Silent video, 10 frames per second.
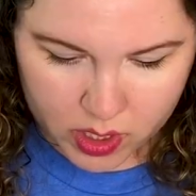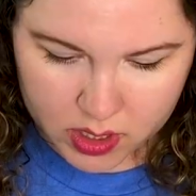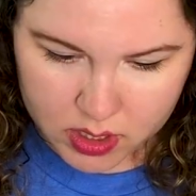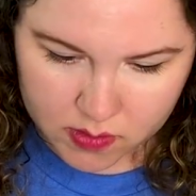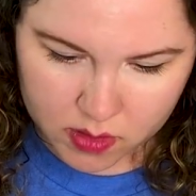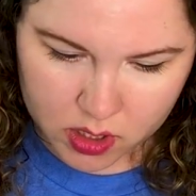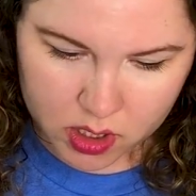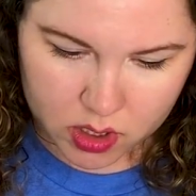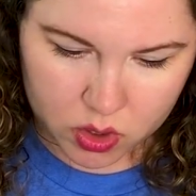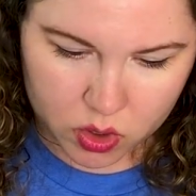is
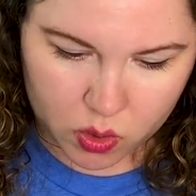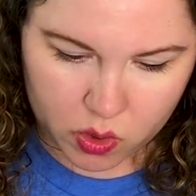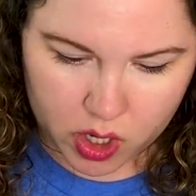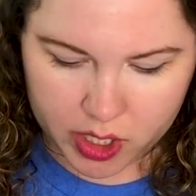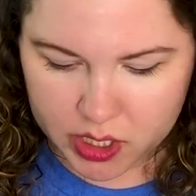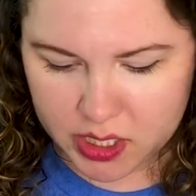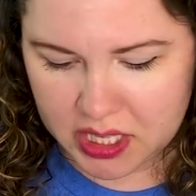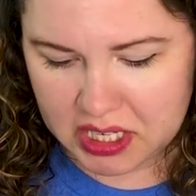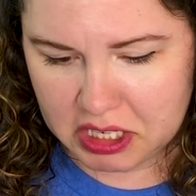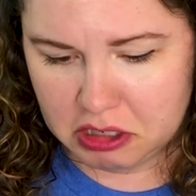everything so hard to
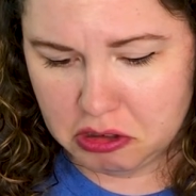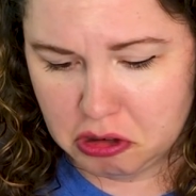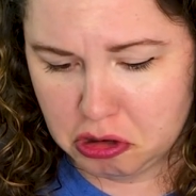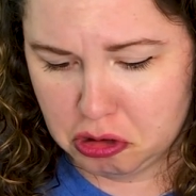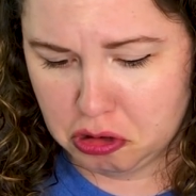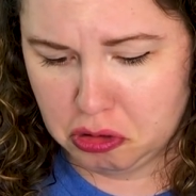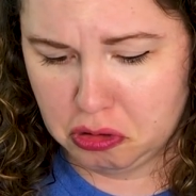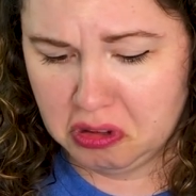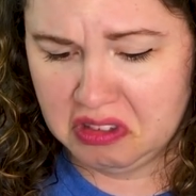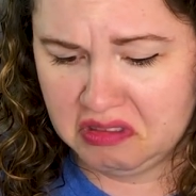get
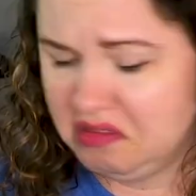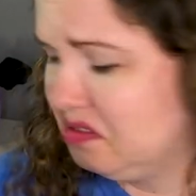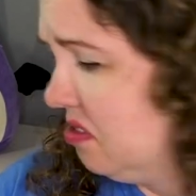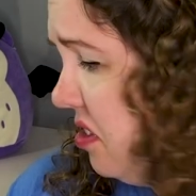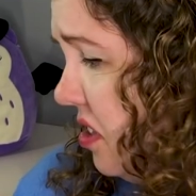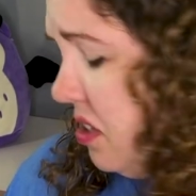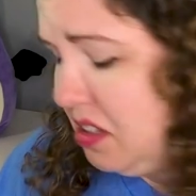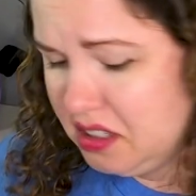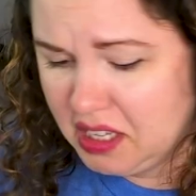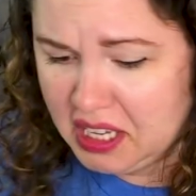into?
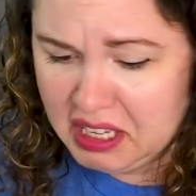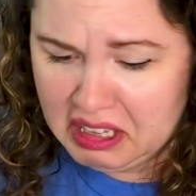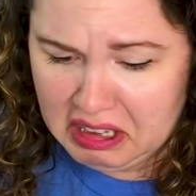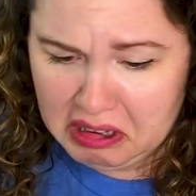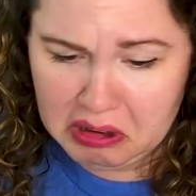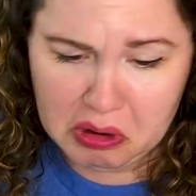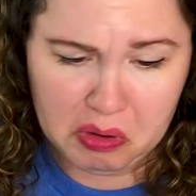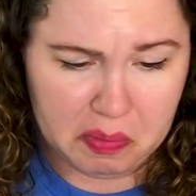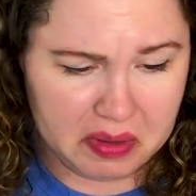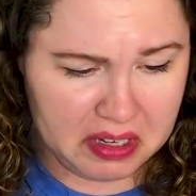I can't
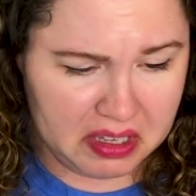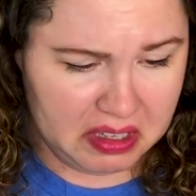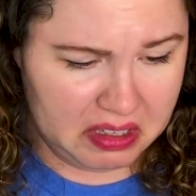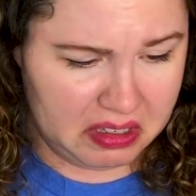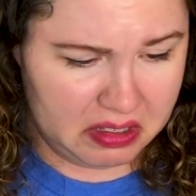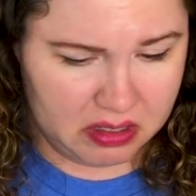open it.